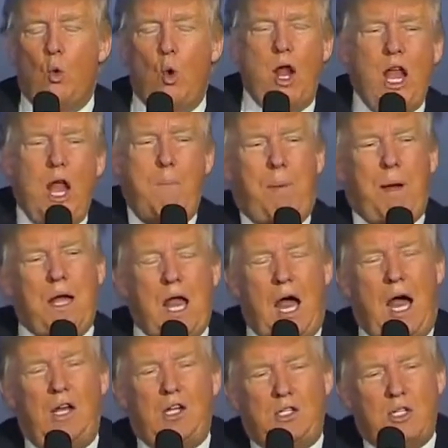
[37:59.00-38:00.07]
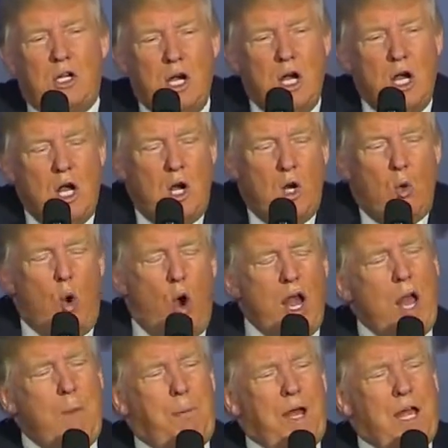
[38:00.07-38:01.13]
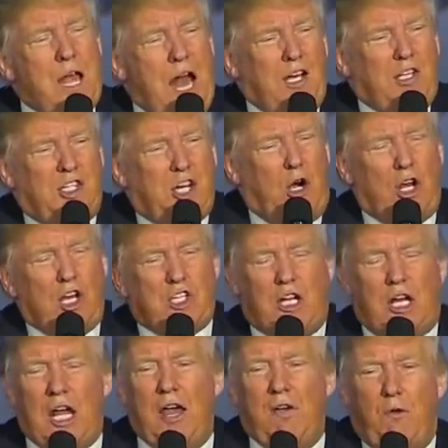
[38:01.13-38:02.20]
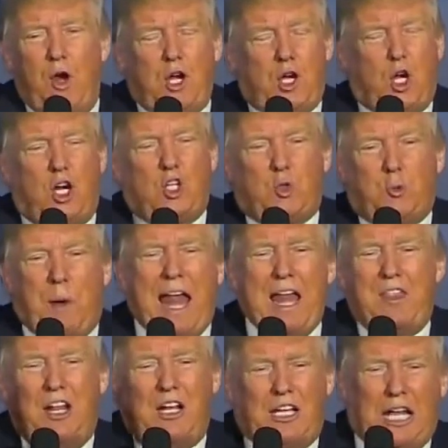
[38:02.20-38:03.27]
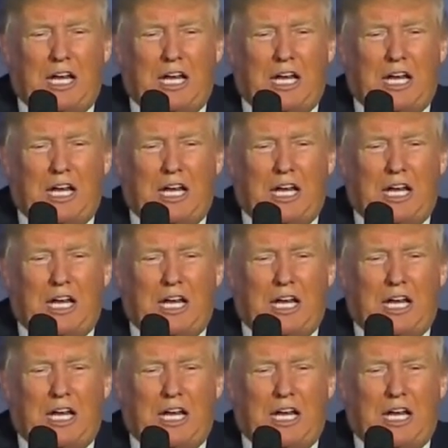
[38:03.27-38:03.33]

wouldn't it be nice? Wouldn't it be nice, seriously, if we could spend the